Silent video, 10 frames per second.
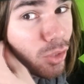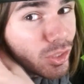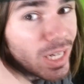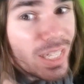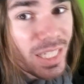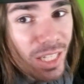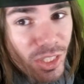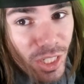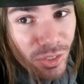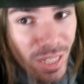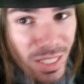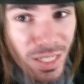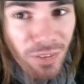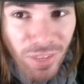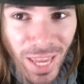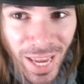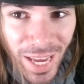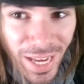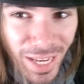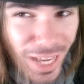are trying to steal children and stuff?
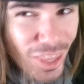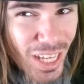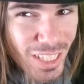Yeah, I think